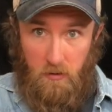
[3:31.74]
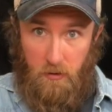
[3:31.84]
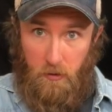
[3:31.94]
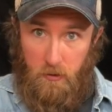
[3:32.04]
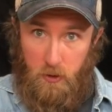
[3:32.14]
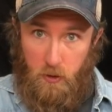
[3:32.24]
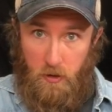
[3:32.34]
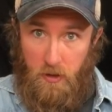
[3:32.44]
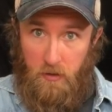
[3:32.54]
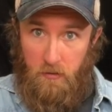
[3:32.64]
3rd
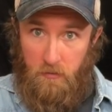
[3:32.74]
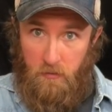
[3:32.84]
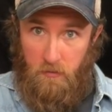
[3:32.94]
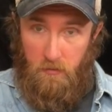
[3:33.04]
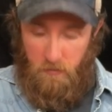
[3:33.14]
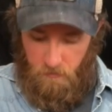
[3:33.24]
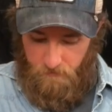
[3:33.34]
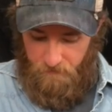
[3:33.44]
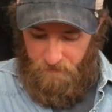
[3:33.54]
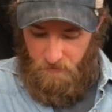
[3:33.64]
string,
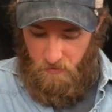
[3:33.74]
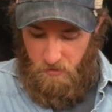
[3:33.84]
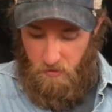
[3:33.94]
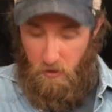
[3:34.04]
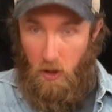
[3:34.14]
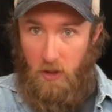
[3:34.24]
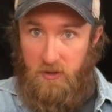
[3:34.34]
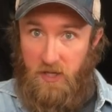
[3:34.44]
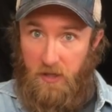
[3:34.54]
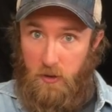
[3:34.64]
then
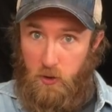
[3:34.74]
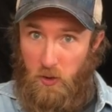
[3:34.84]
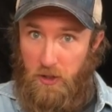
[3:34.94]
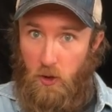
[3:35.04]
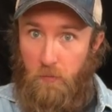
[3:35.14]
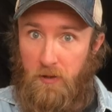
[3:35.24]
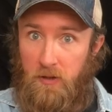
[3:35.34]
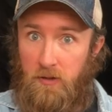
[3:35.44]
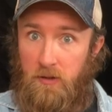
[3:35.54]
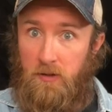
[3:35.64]
2nd string open,
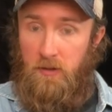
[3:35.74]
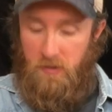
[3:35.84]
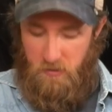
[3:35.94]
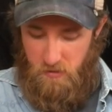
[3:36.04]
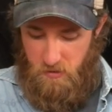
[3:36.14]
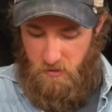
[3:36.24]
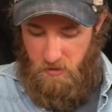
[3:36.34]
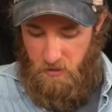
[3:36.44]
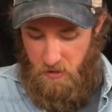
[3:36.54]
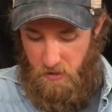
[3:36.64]

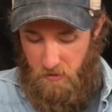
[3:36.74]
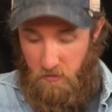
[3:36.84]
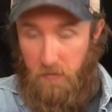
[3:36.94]
and then